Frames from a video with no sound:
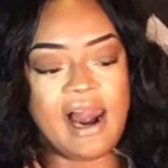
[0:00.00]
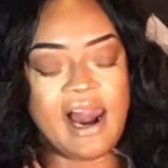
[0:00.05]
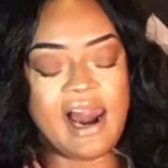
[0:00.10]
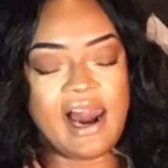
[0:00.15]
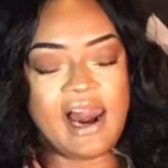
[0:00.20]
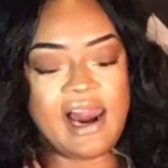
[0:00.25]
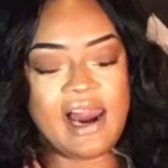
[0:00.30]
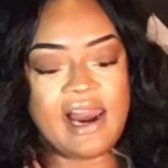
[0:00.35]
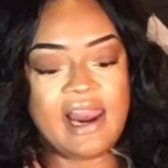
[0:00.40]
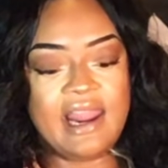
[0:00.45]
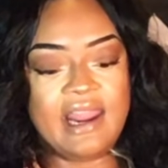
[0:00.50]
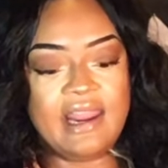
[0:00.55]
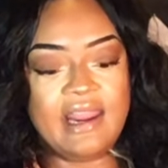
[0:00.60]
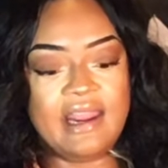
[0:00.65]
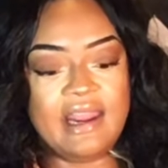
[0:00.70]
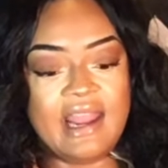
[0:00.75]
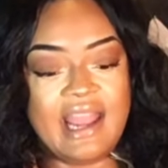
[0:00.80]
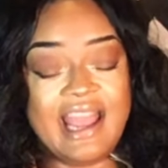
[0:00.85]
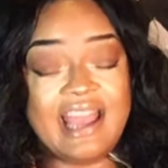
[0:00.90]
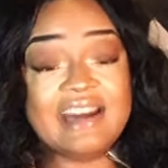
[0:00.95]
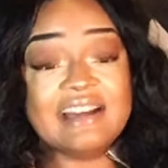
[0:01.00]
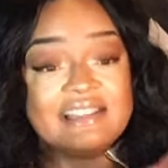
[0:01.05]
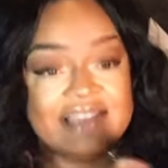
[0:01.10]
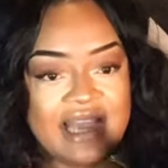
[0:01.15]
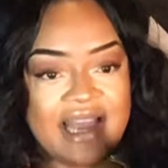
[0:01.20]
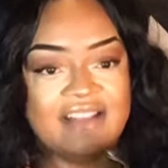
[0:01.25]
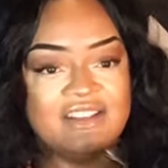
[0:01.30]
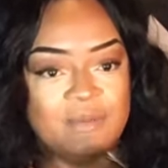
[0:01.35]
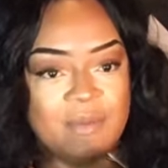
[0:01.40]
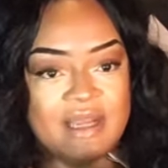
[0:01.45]
I had
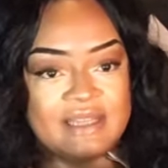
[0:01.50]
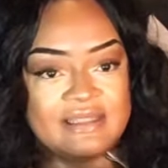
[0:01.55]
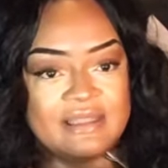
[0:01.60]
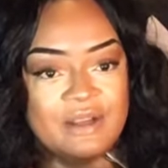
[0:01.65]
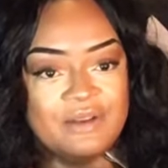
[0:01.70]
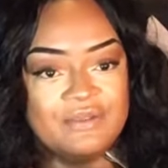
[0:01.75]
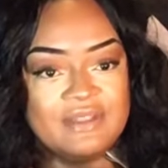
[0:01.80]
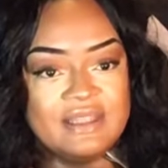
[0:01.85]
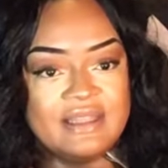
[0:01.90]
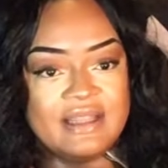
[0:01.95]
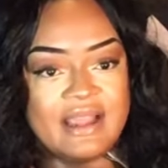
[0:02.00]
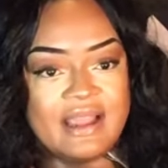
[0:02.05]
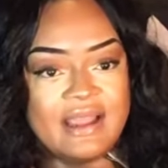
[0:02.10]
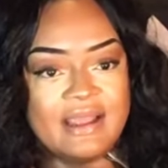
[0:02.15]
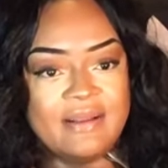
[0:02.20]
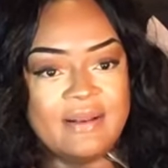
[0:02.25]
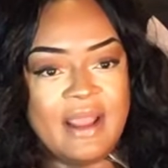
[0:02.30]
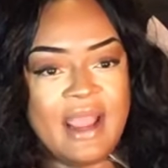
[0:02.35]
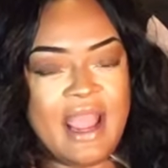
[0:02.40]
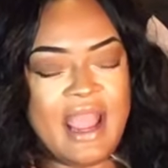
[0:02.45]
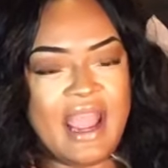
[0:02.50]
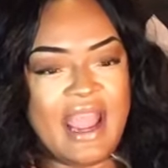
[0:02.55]
attached myself to that.